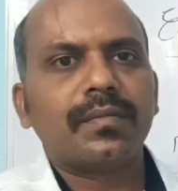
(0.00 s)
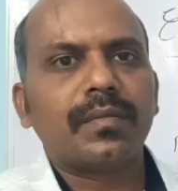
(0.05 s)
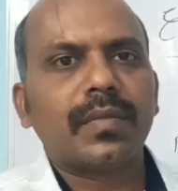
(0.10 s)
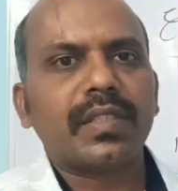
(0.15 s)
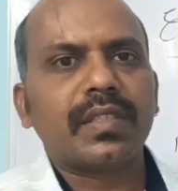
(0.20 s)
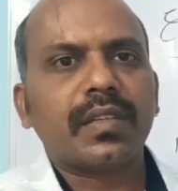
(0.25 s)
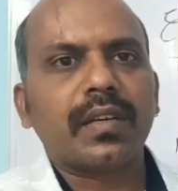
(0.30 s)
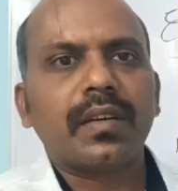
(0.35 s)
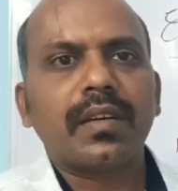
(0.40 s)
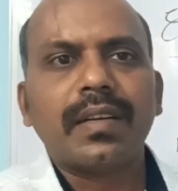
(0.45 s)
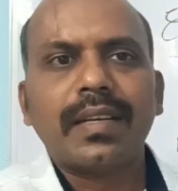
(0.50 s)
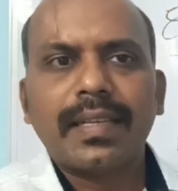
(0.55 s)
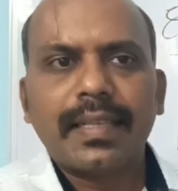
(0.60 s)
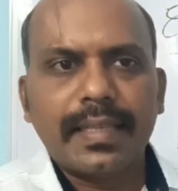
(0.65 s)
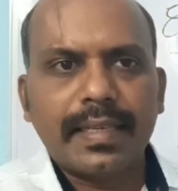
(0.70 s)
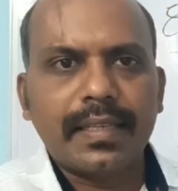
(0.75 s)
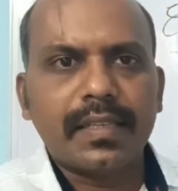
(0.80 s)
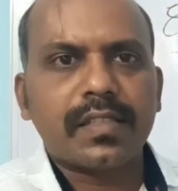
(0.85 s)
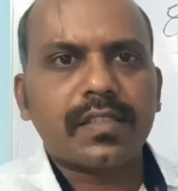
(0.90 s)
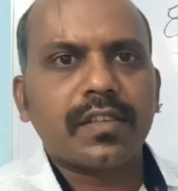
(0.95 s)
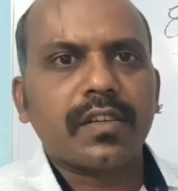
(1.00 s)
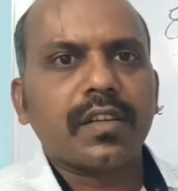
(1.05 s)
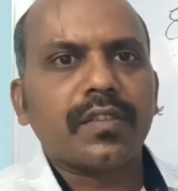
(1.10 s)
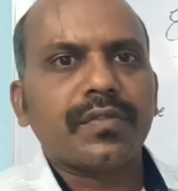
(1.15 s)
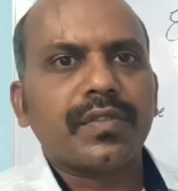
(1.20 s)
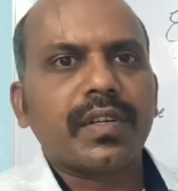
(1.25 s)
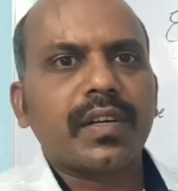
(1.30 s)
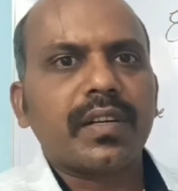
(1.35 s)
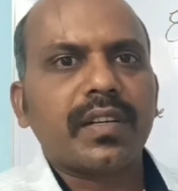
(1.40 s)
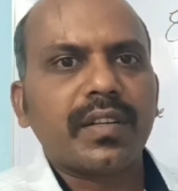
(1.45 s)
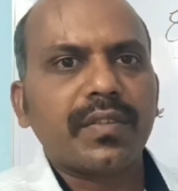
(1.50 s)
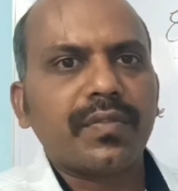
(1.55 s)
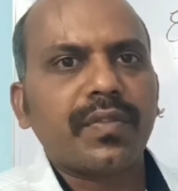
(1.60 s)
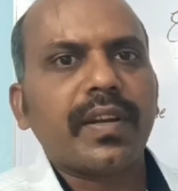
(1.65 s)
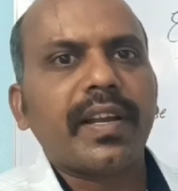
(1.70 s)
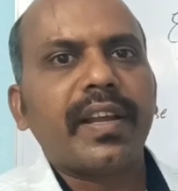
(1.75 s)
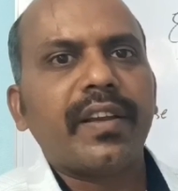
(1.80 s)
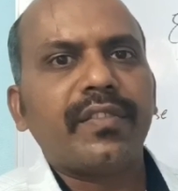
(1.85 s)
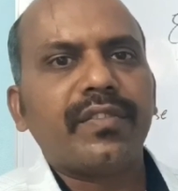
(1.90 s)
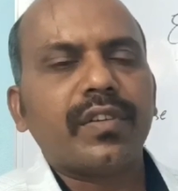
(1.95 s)
But instead of that, if
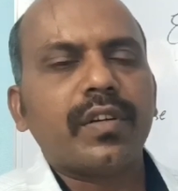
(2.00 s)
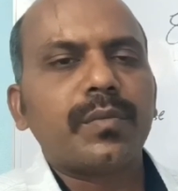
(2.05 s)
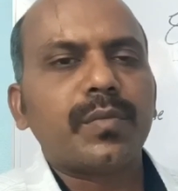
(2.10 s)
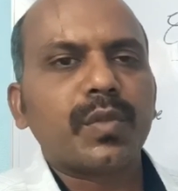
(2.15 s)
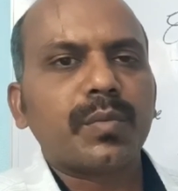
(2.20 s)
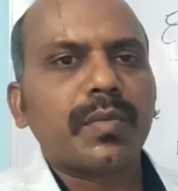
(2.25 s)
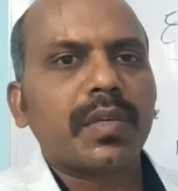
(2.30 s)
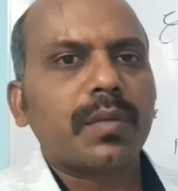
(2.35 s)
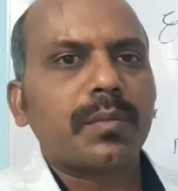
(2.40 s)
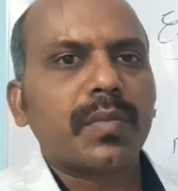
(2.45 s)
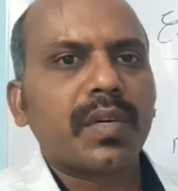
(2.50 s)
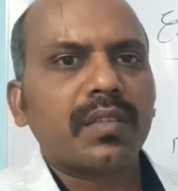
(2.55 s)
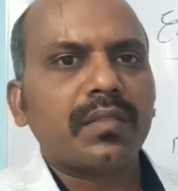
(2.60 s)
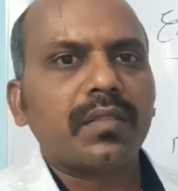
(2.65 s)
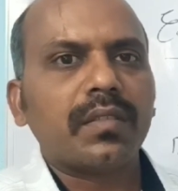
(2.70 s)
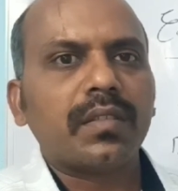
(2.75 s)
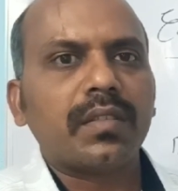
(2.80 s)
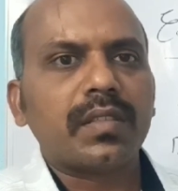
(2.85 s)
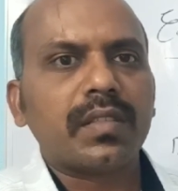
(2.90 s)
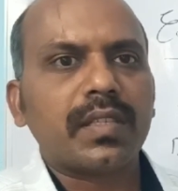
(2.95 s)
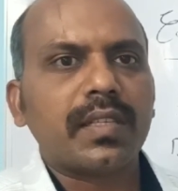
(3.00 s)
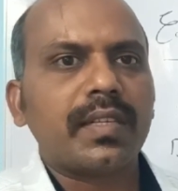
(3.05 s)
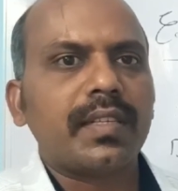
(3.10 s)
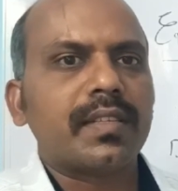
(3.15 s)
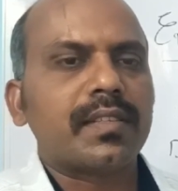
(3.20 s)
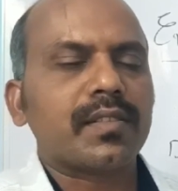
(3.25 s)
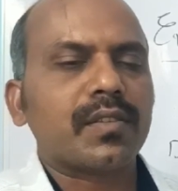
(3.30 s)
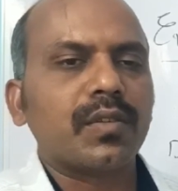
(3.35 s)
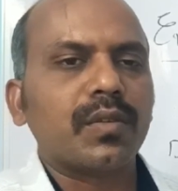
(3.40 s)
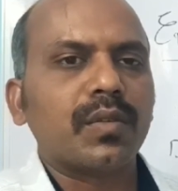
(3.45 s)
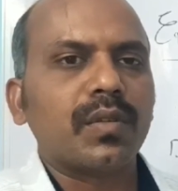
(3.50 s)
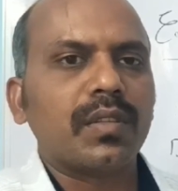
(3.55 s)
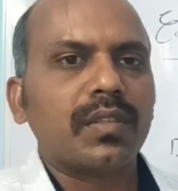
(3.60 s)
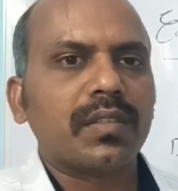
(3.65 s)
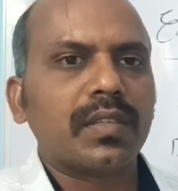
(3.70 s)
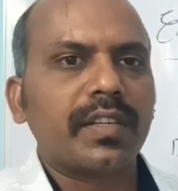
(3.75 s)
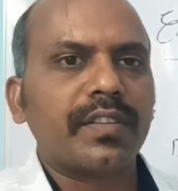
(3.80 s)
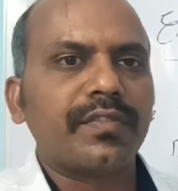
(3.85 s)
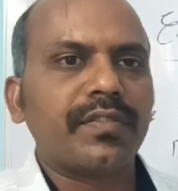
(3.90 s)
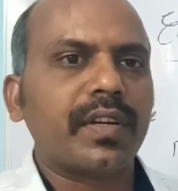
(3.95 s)
I inform to my mother, she
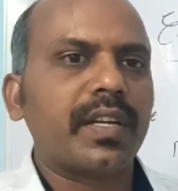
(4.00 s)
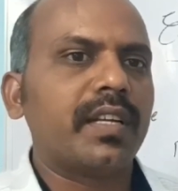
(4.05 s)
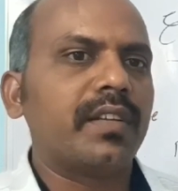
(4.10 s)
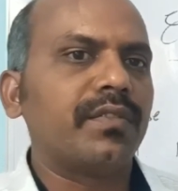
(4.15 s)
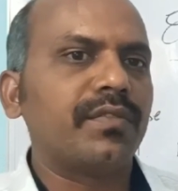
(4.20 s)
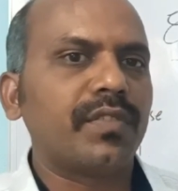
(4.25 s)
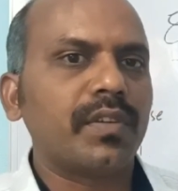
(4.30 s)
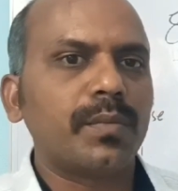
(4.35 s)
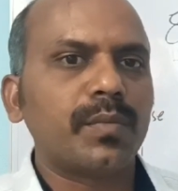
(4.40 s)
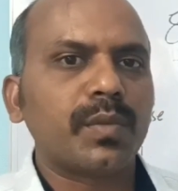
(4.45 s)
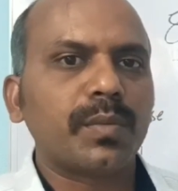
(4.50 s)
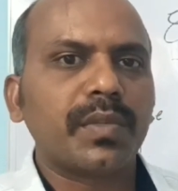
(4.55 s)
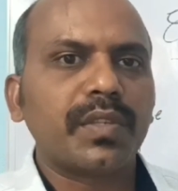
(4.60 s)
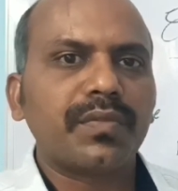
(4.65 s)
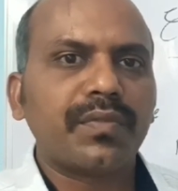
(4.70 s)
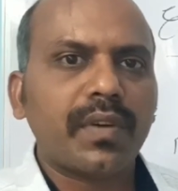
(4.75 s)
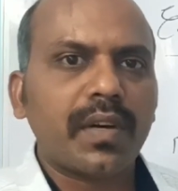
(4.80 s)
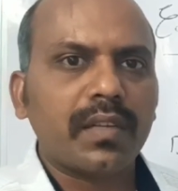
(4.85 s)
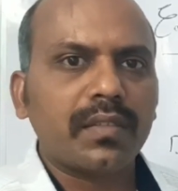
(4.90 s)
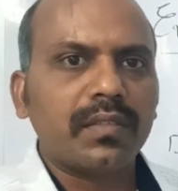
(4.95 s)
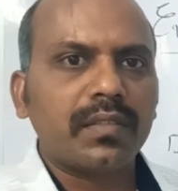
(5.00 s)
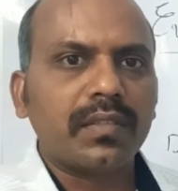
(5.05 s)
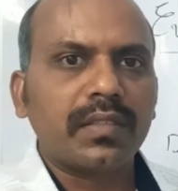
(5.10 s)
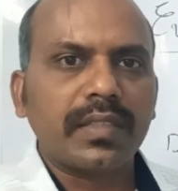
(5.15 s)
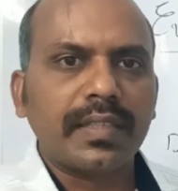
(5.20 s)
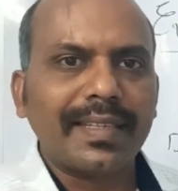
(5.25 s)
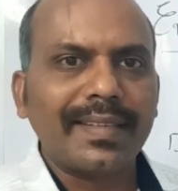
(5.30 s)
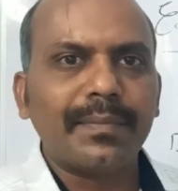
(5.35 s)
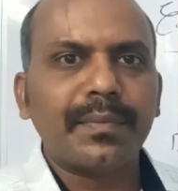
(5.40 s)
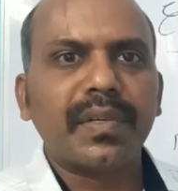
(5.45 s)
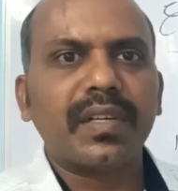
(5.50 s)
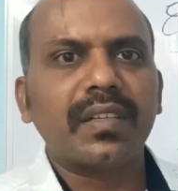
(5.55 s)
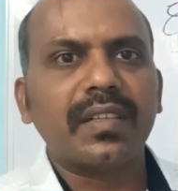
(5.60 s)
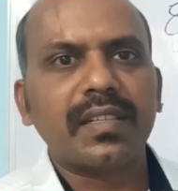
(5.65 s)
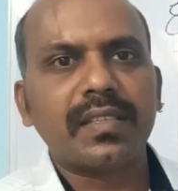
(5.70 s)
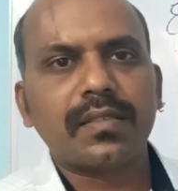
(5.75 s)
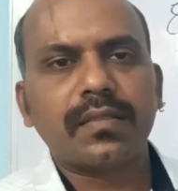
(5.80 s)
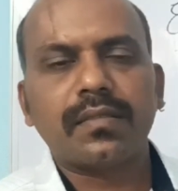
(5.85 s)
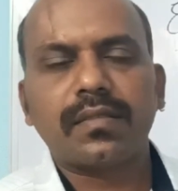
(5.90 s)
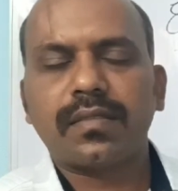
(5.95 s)
scolds. If I inform to my father, he
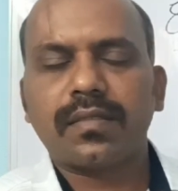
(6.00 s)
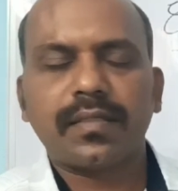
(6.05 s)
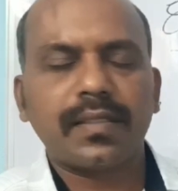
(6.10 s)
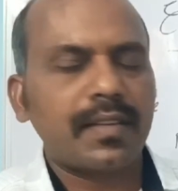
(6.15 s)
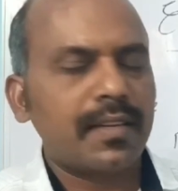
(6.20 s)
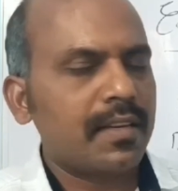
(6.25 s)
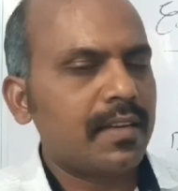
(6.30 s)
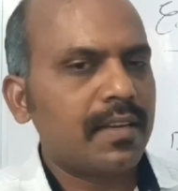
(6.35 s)
punishes.